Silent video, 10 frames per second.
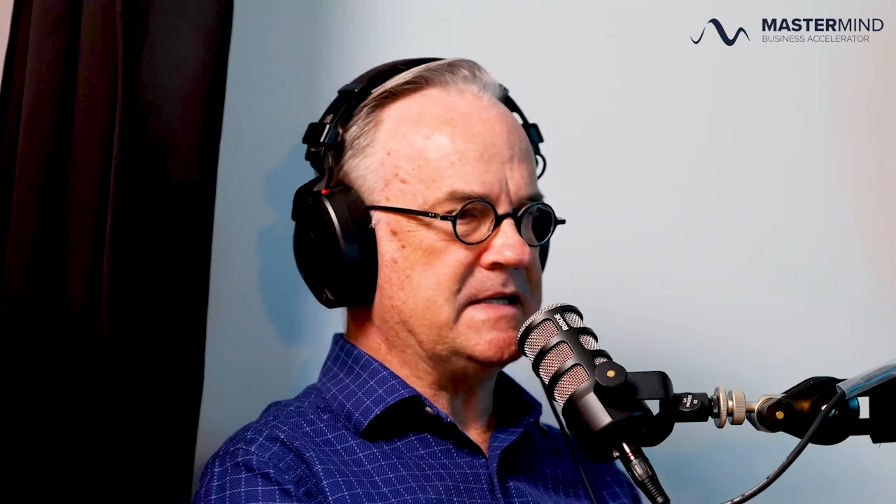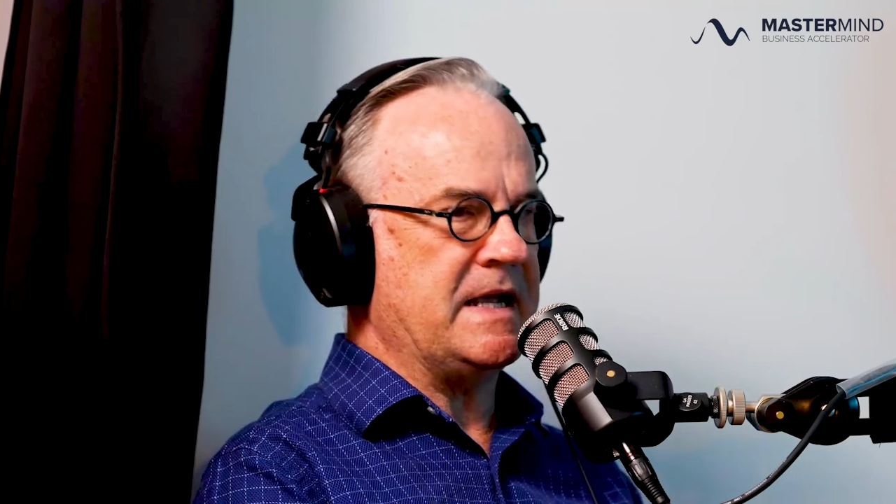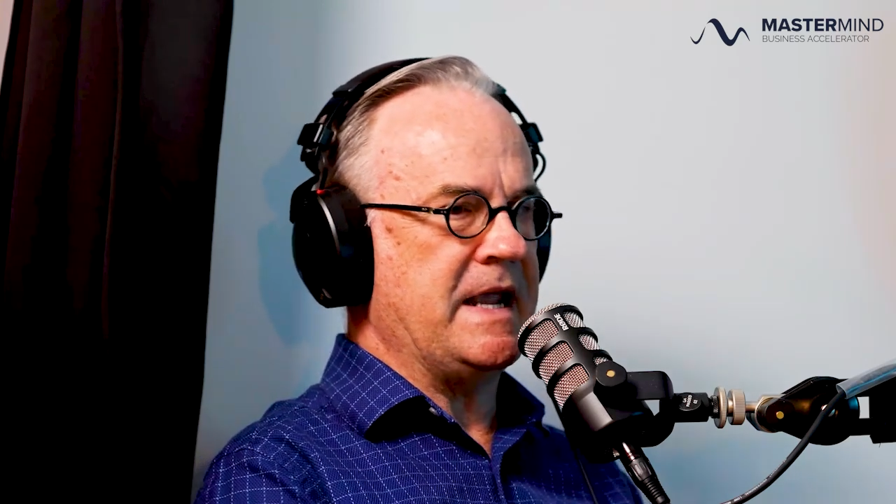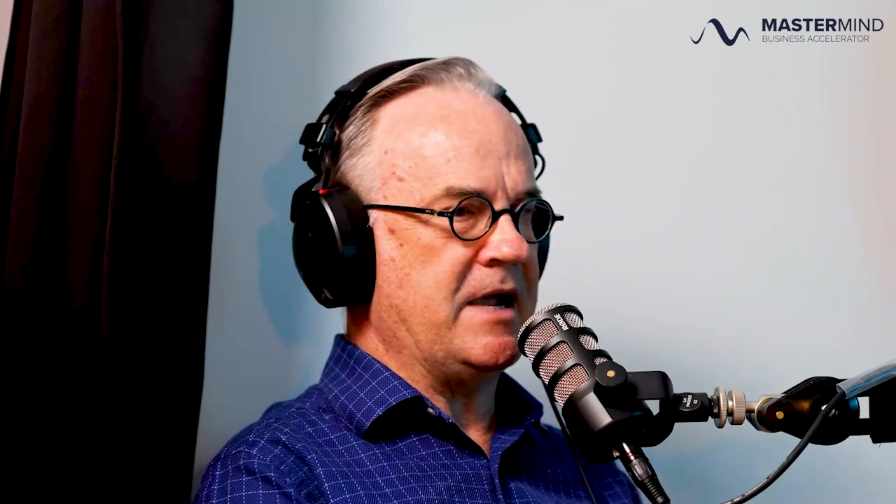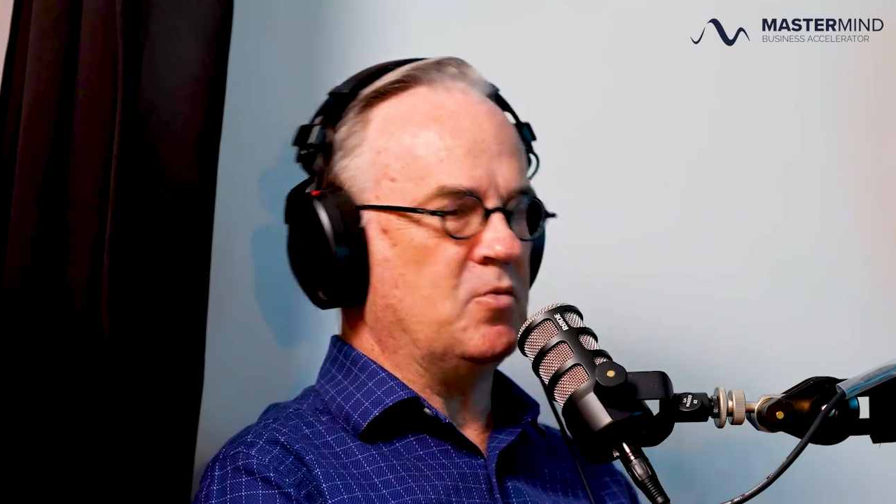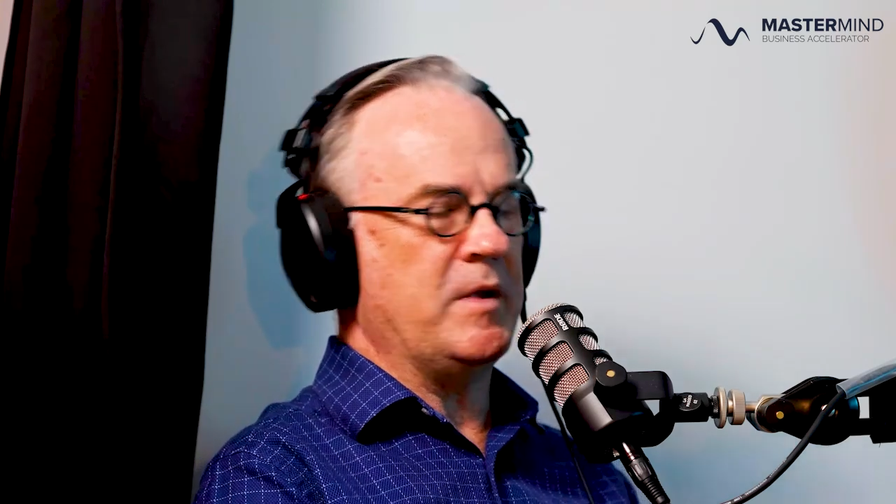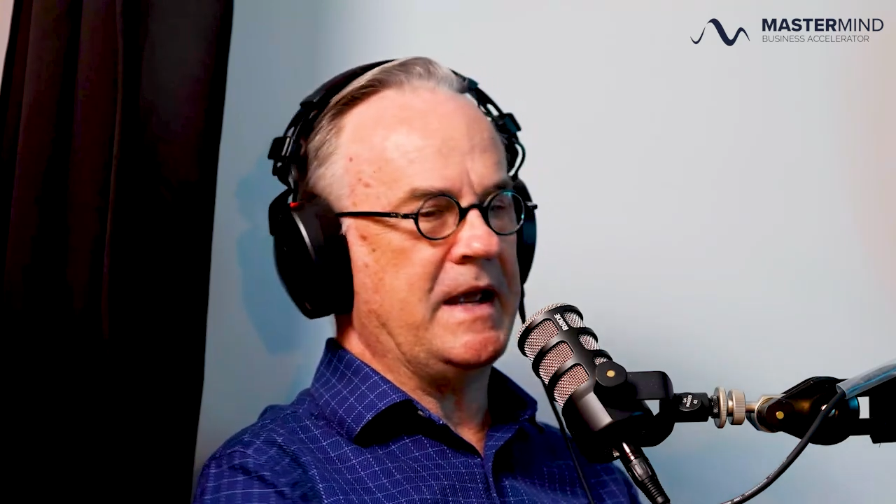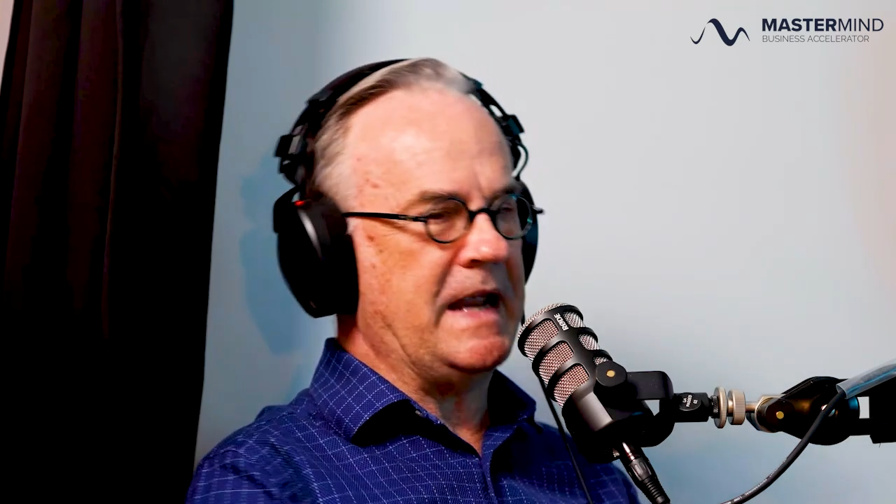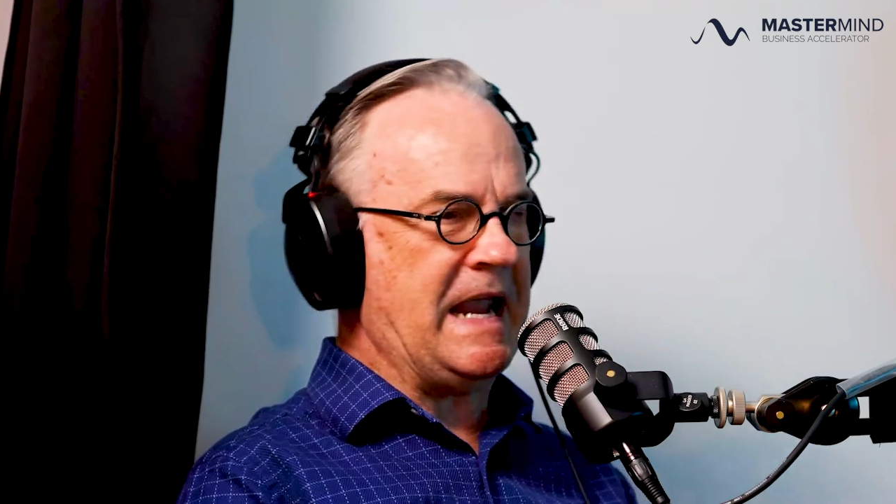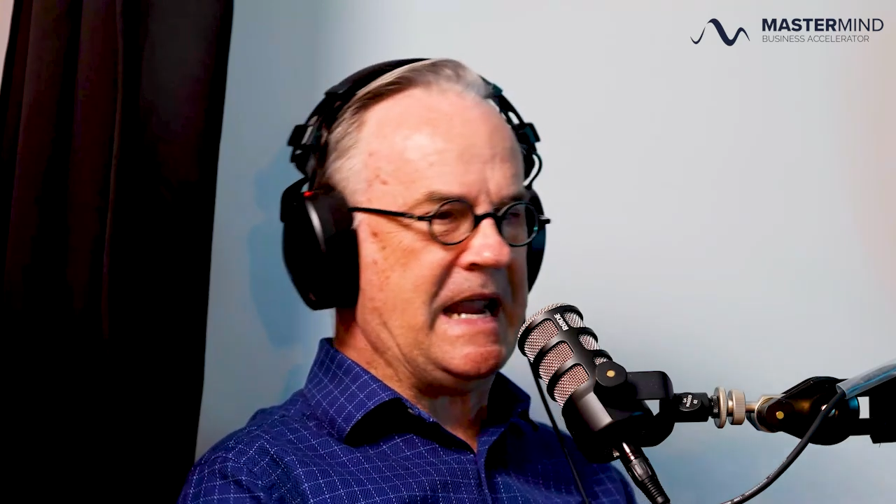day out
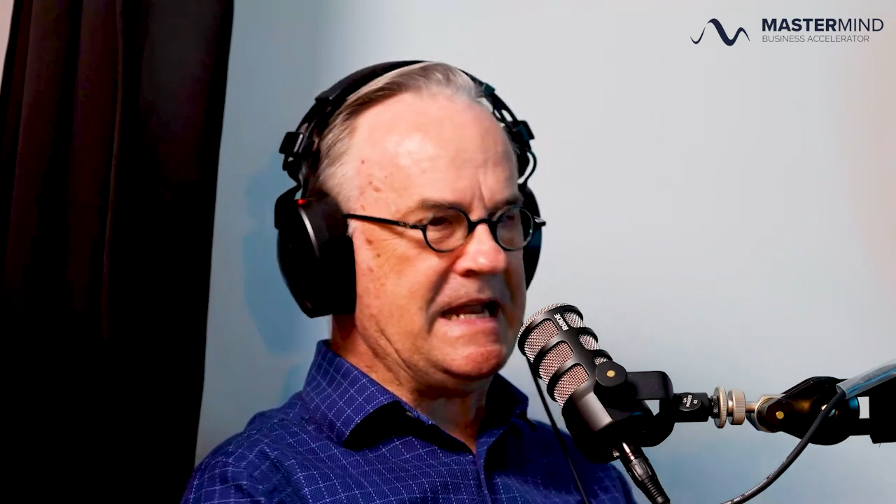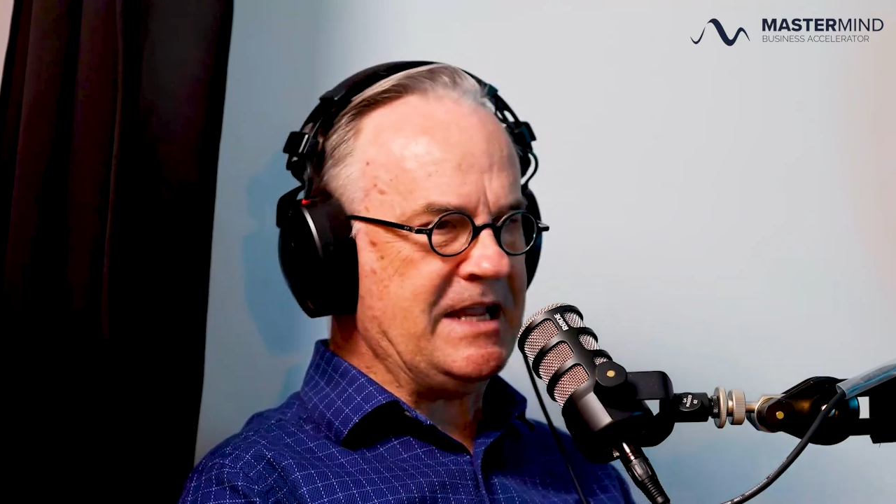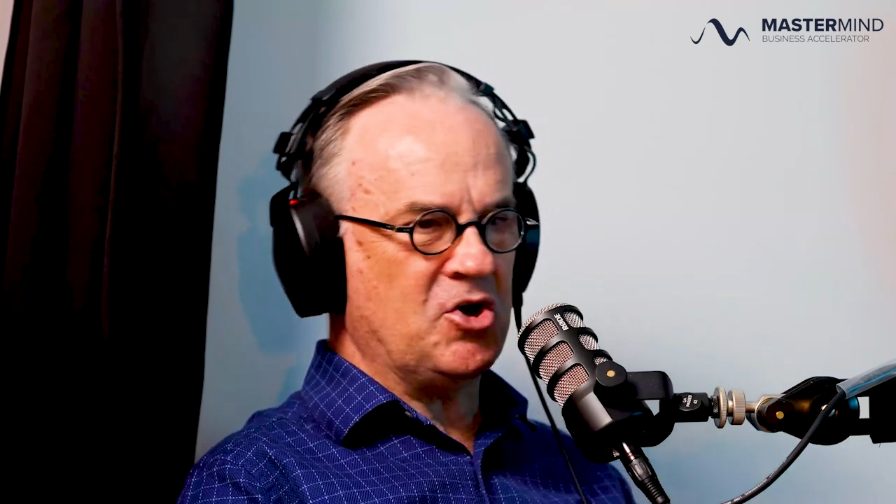without any